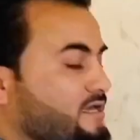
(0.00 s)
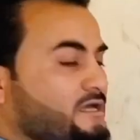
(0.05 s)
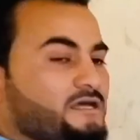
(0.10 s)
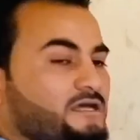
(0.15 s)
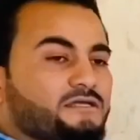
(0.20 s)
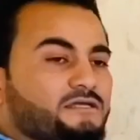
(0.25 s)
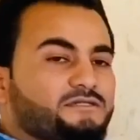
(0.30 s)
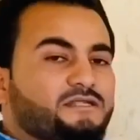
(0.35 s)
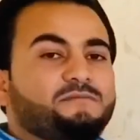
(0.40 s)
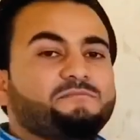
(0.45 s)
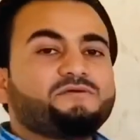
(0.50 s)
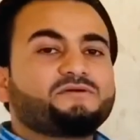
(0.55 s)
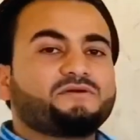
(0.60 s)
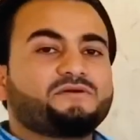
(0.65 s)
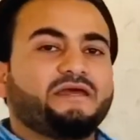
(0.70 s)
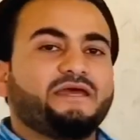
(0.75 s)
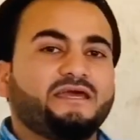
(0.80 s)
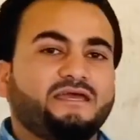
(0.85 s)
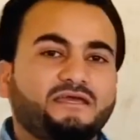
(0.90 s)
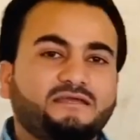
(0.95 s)
Number
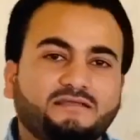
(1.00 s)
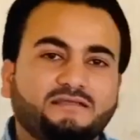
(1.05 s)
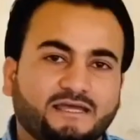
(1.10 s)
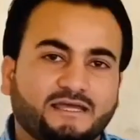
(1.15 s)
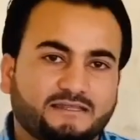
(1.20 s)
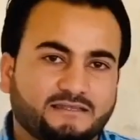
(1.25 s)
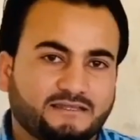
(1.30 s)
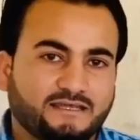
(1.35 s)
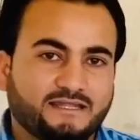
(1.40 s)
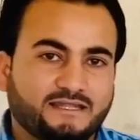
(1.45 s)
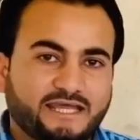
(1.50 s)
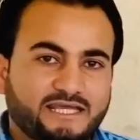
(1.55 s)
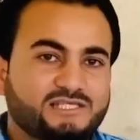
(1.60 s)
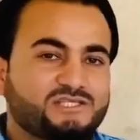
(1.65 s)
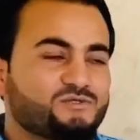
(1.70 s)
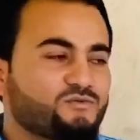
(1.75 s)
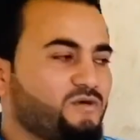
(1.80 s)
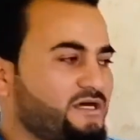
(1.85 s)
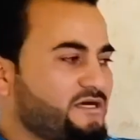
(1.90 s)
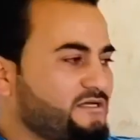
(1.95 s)
eight, and the
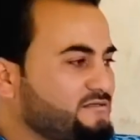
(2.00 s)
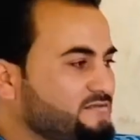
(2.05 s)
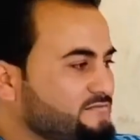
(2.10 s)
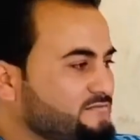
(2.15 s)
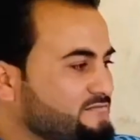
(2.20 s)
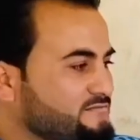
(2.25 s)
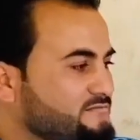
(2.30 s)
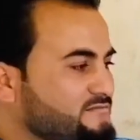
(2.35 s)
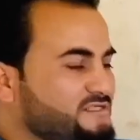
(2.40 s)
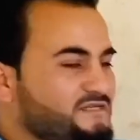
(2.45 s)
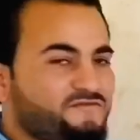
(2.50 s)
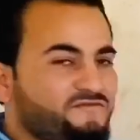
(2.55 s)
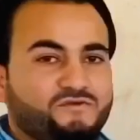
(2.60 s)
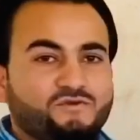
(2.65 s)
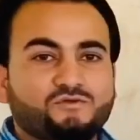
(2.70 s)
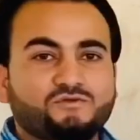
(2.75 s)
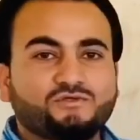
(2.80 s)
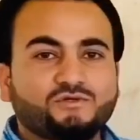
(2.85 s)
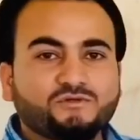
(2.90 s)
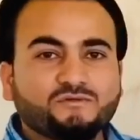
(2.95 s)
last one, if you
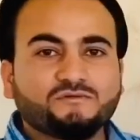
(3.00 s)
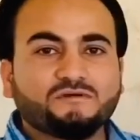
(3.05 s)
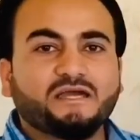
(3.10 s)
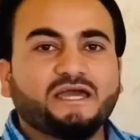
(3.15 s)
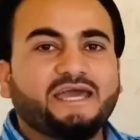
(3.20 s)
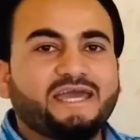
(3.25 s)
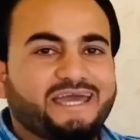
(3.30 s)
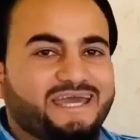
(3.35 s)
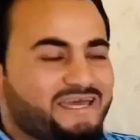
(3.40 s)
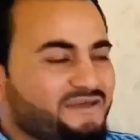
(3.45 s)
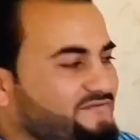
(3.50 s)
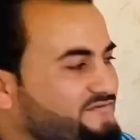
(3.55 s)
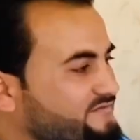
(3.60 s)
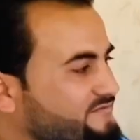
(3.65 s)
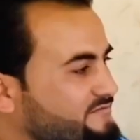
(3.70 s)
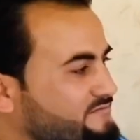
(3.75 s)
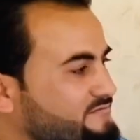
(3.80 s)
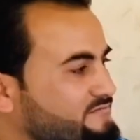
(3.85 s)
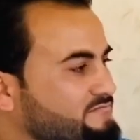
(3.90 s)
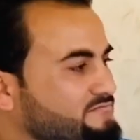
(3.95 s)
don't have
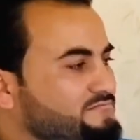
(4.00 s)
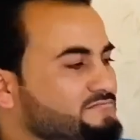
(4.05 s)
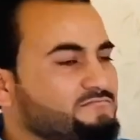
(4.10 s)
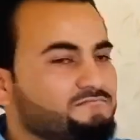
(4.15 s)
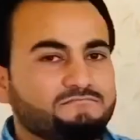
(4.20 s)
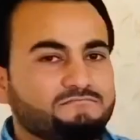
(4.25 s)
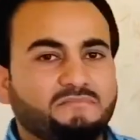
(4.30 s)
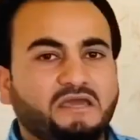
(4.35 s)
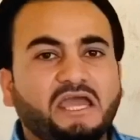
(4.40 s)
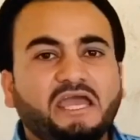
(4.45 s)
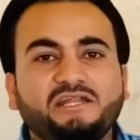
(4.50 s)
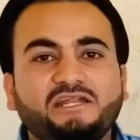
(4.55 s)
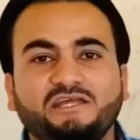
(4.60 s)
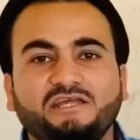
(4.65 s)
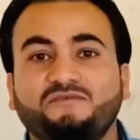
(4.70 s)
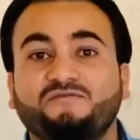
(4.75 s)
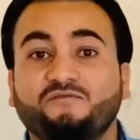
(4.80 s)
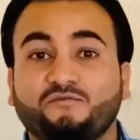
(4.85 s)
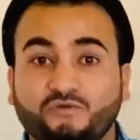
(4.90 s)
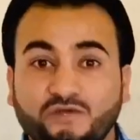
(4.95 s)
any
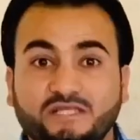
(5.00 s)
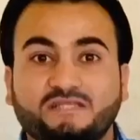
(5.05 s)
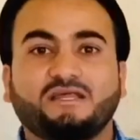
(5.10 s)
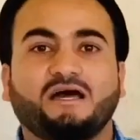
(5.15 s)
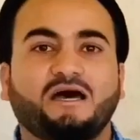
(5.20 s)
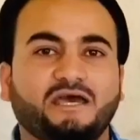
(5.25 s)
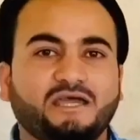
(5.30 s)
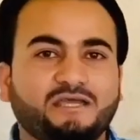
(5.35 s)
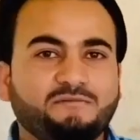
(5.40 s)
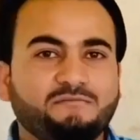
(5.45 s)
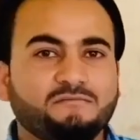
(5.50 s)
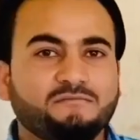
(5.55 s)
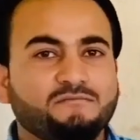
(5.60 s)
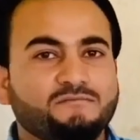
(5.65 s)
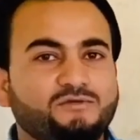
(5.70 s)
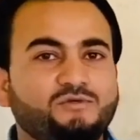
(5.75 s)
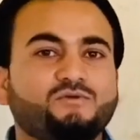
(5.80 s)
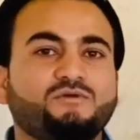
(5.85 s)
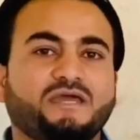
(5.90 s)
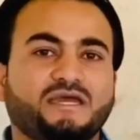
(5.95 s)
free time,
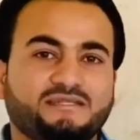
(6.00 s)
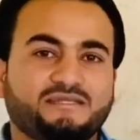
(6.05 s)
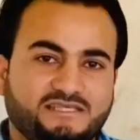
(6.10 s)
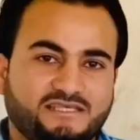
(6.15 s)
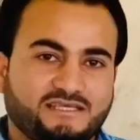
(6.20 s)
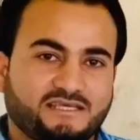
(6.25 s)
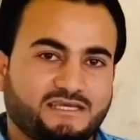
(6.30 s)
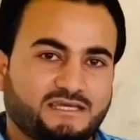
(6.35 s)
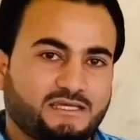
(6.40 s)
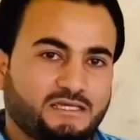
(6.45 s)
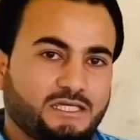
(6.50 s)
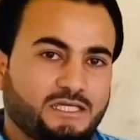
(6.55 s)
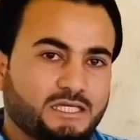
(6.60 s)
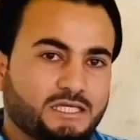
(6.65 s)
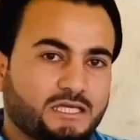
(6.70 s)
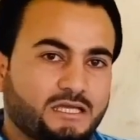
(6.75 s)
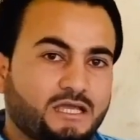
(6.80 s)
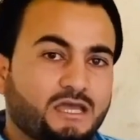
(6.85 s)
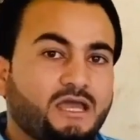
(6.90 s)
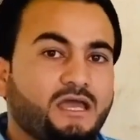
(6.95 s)
you can say,
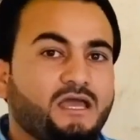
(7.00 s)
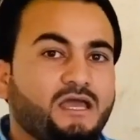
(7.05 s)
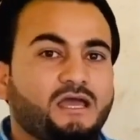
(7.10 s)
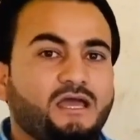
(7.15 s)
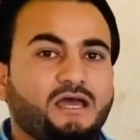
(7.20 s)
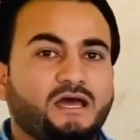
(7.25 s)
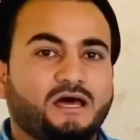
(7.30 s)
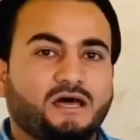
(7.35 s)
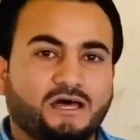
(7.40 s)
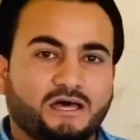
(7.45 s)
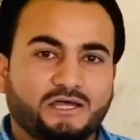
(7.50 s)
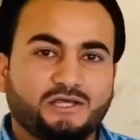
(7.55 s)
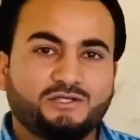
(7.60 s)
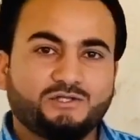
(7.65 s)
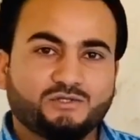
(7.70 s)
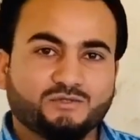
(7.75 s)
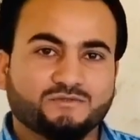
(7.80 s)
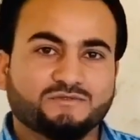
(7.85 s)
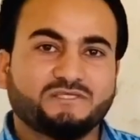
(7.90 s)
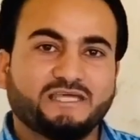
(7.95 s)
I
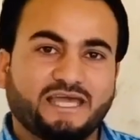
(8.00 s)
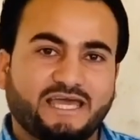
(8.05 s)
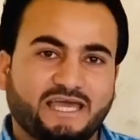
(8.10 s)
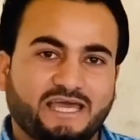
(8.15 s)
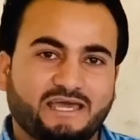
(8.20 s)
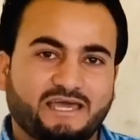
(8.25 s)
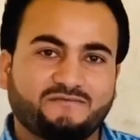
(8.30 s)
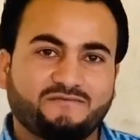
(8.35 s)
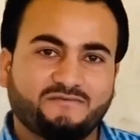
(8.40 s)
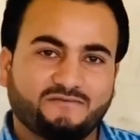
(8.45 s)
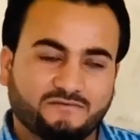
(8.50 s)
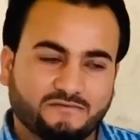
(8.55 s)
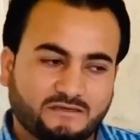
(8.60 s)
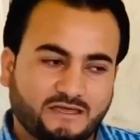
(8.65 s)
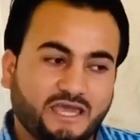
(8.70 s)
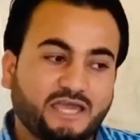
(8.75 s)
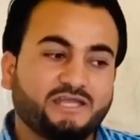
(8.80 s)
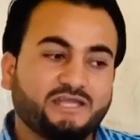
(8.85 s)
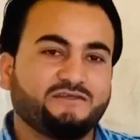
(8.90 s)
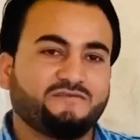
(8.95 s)
don't have
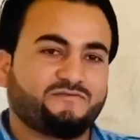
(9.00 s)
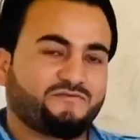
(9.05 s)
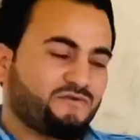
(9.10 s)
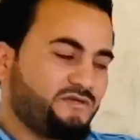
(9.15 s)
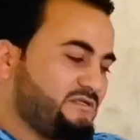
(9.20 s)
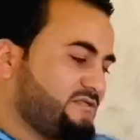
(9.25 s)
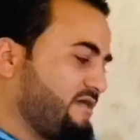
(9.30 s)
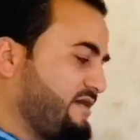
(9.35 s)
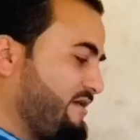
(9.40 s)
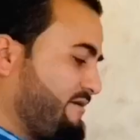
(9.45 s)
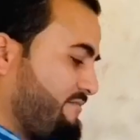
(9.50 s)
any free time.